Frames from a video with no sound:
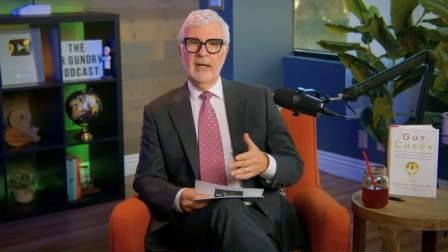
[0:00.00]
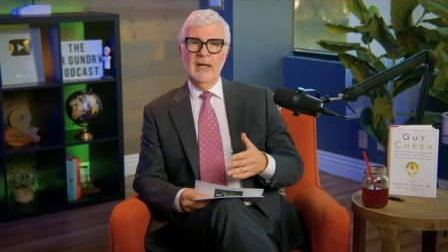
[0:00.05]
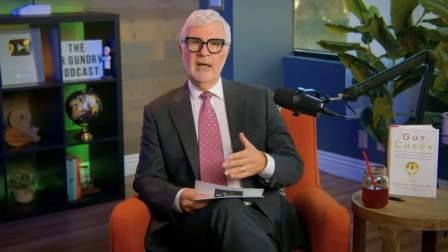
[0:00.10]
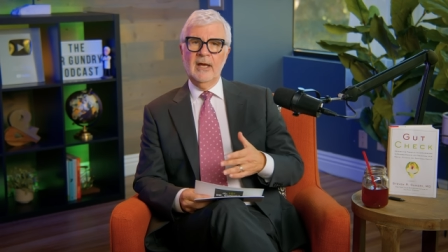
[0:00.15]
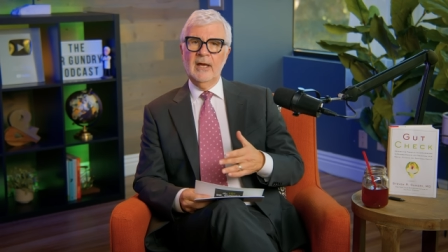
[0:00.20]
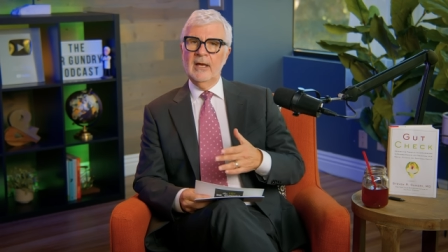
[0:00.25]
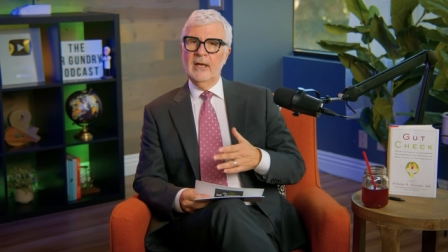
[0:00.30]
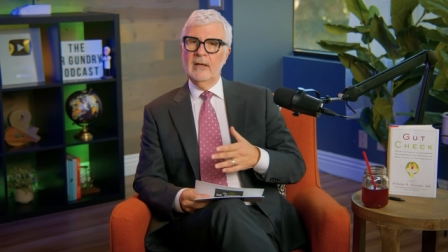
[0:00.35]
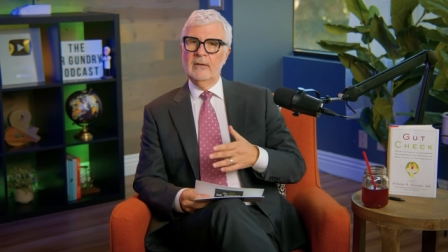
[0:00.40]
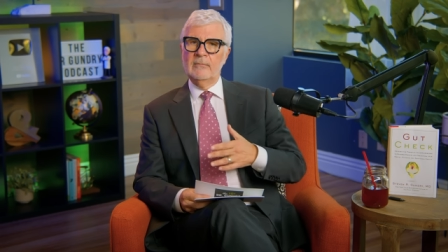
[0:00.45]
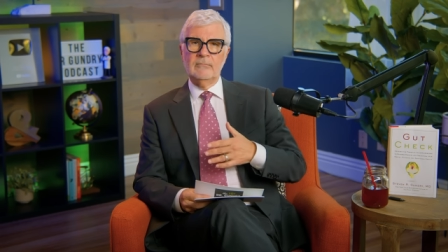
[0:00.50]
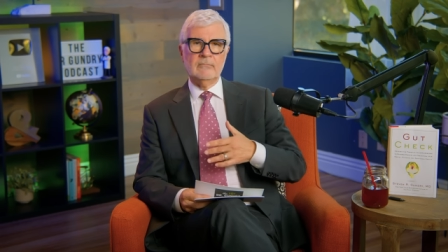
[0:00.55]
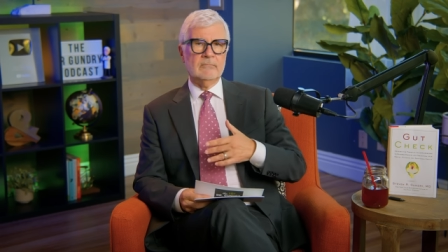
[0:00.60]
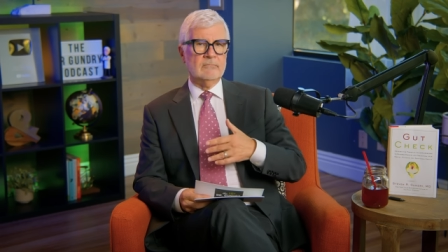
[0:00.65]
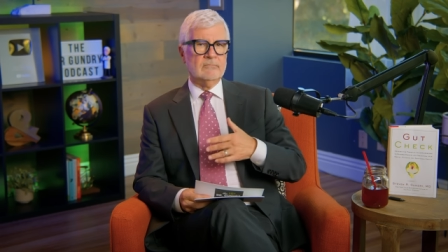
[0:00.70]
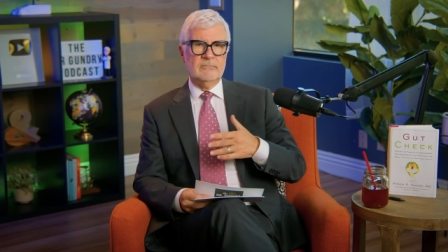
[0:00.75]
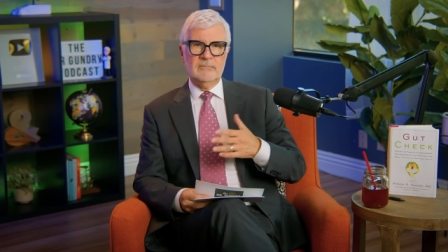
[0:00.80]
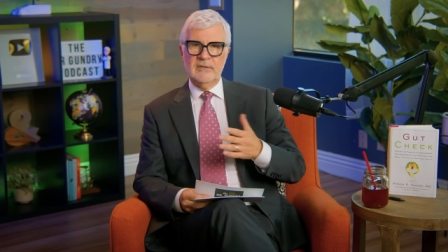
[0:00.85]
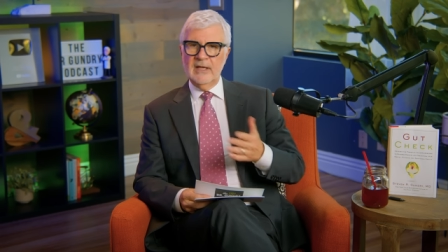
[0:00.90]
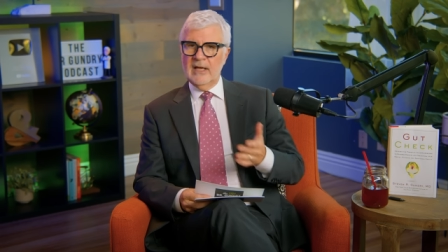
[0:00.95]
and
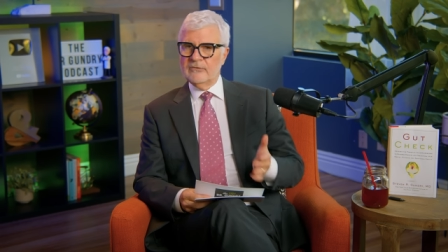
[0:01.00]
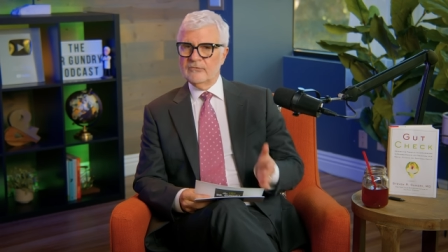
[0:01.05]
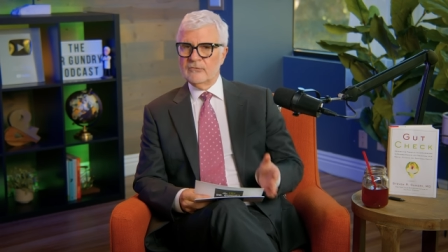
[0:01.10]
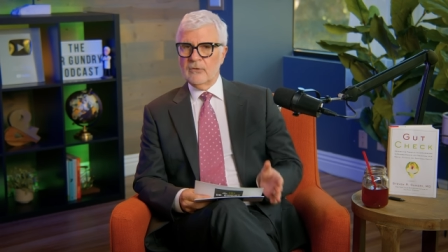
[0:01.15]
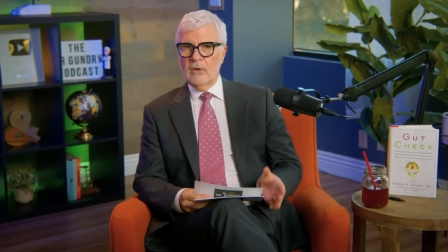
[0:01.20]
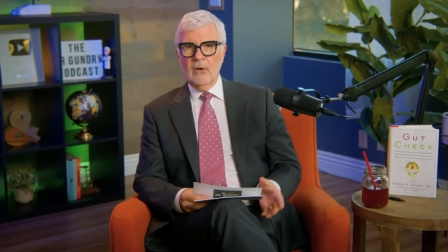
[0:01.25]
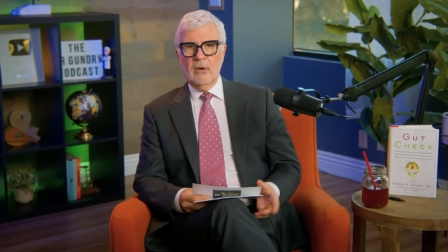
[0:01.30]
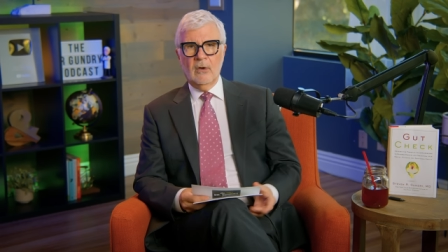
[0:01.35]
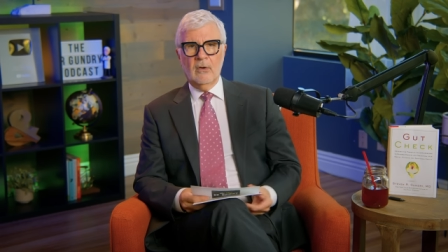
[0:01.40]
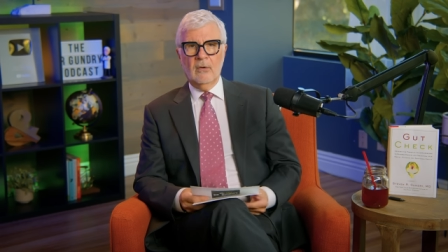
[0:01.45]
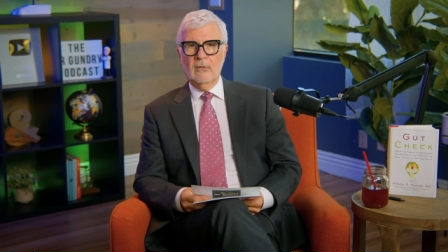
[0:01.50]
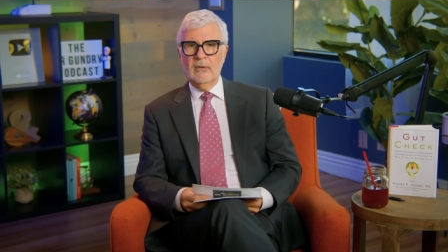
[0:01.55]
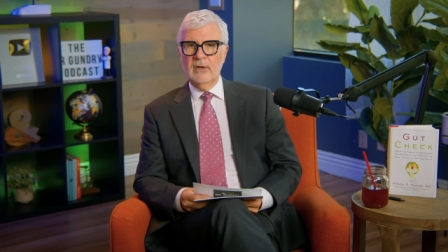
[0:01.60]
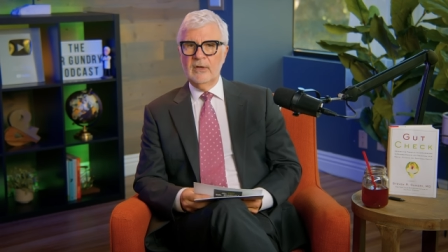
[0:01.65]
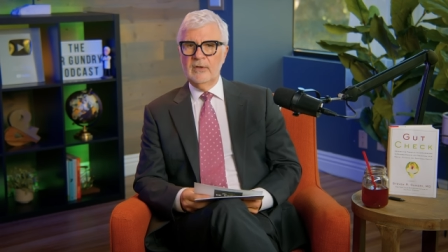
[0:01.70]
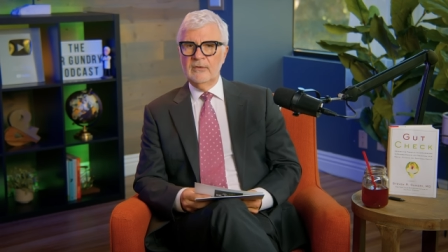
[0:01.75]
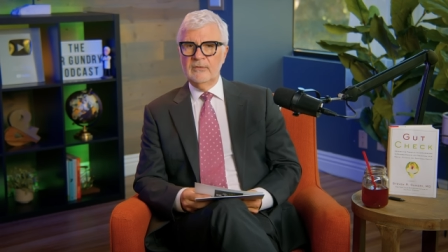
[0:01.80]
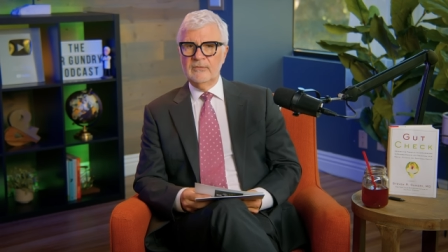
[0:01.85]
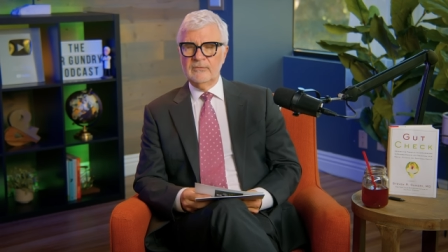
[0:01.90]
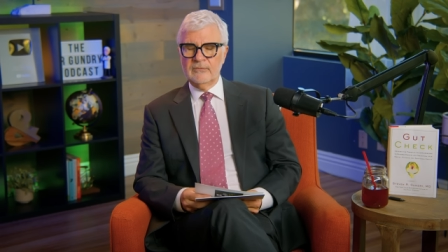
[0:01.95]
that's
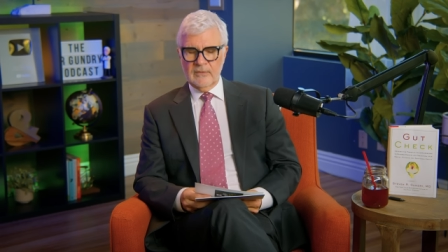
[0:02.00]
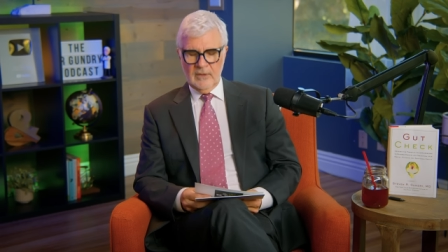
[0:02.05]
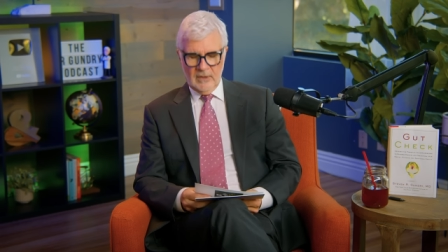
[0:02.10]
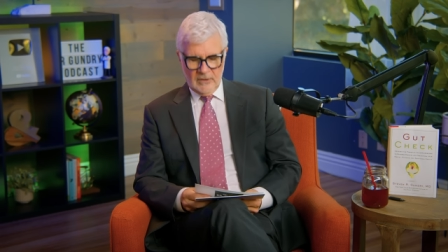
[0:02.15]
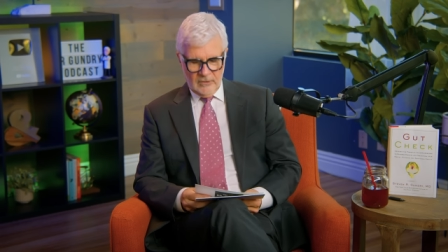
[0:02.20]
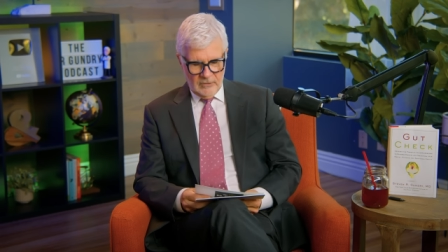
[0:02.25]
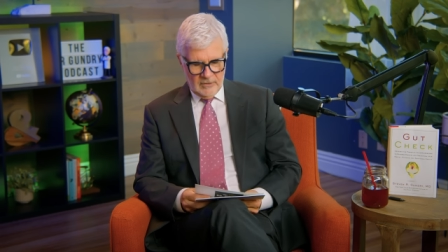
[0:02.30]
always a